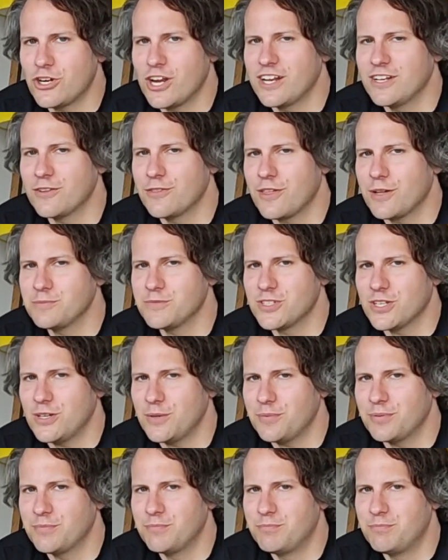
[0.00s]
trend a thumbs
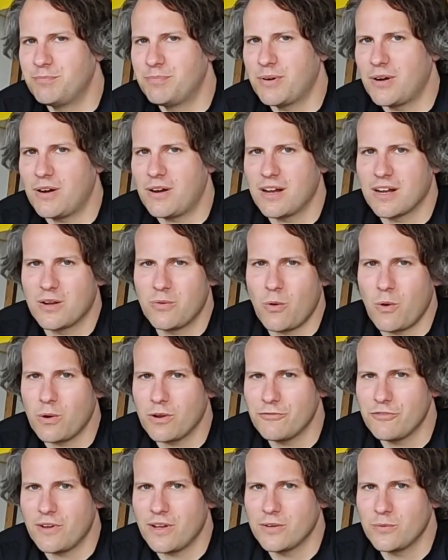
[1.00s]
up, but a
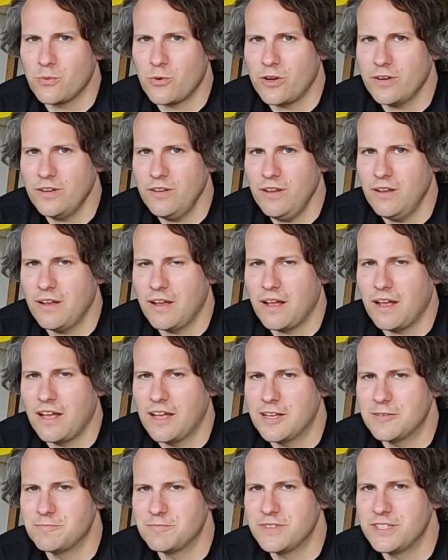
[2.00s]
qualified one.
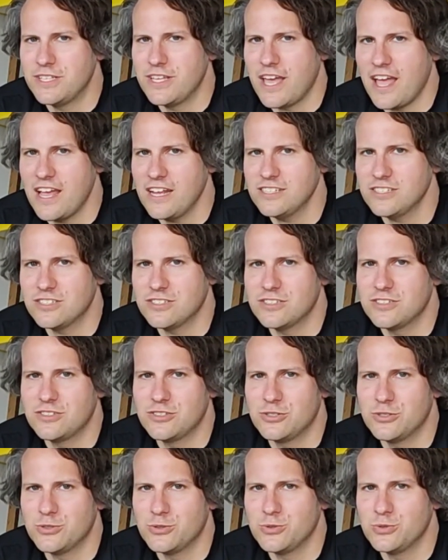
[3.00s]
Um, yes
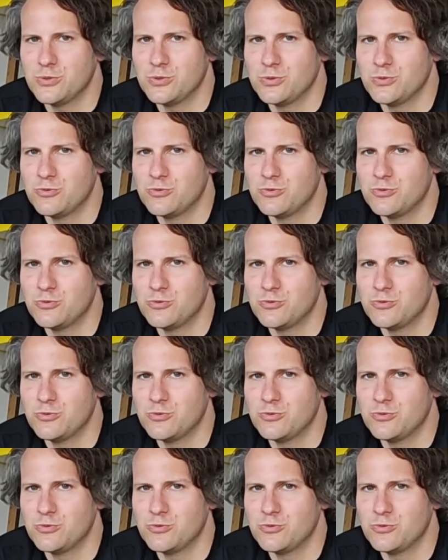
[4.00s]
to